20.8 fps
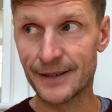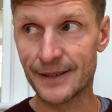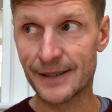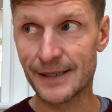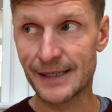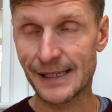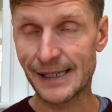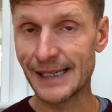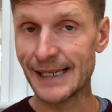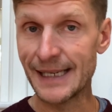
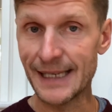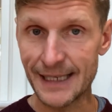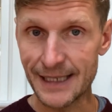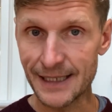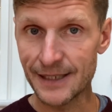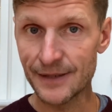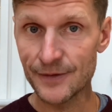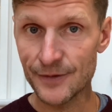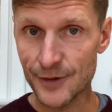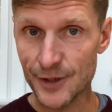
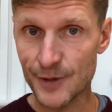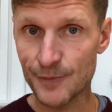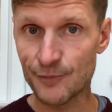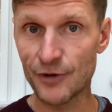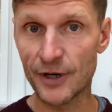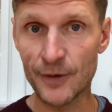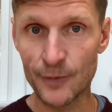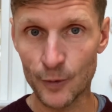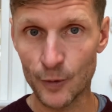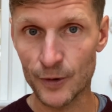clean
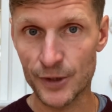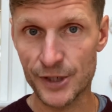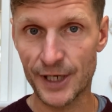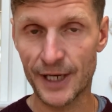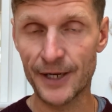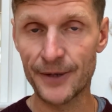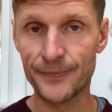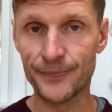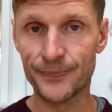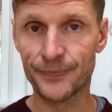spring
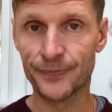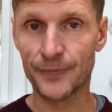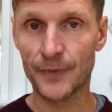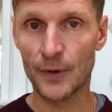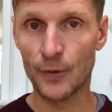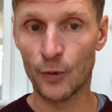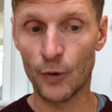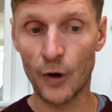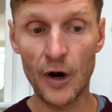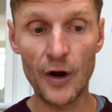water
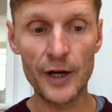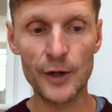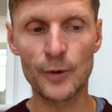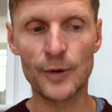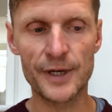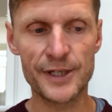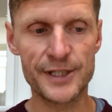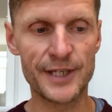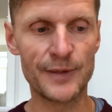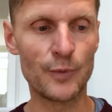or high
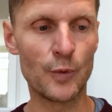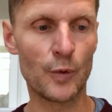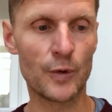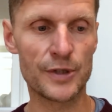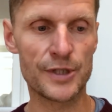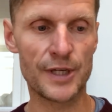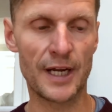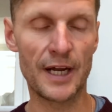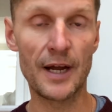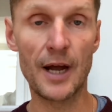quality
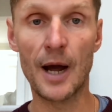water,